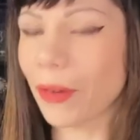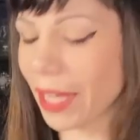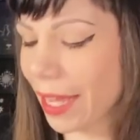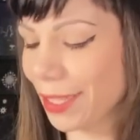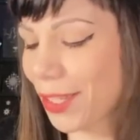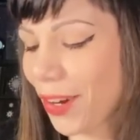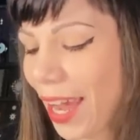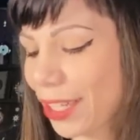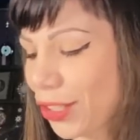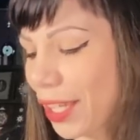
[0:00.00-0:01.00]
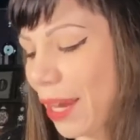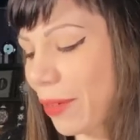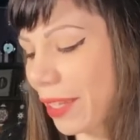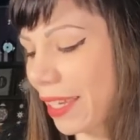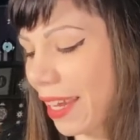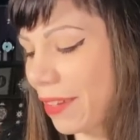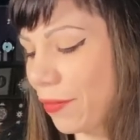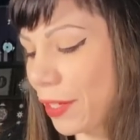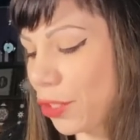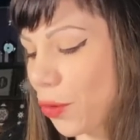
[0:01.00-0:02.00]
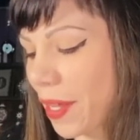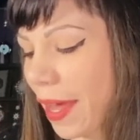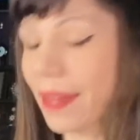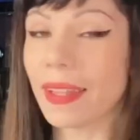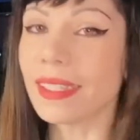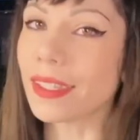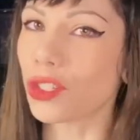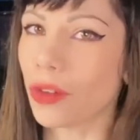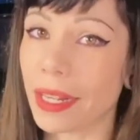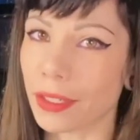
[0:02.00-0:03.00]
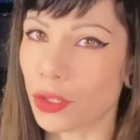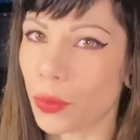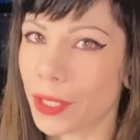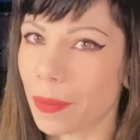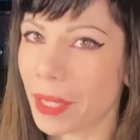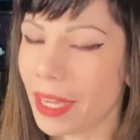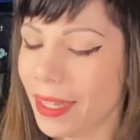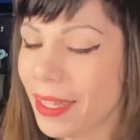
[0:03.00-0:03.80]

cancer. Actually, I really kind of enjoy that, unless it's directed towards me,